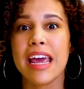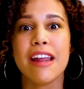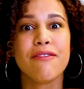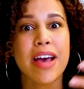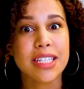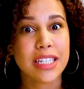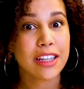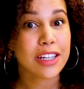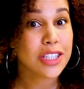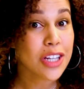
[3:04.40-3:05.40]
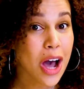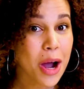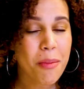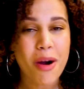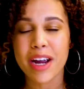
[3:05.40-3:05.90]
investing in the
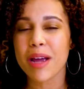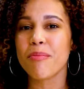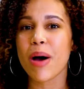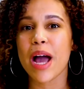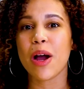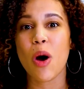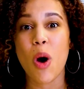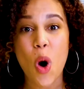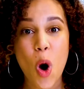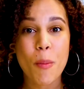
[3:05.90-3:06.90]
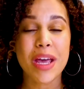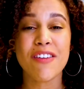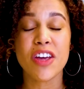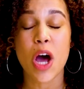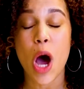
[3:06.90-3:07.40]
stock market, buying a home,
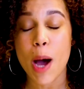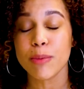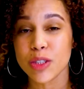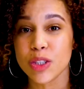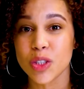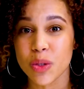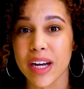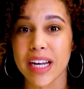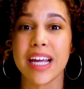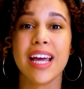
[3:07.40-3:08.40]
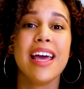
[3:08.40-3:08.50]
even options trading.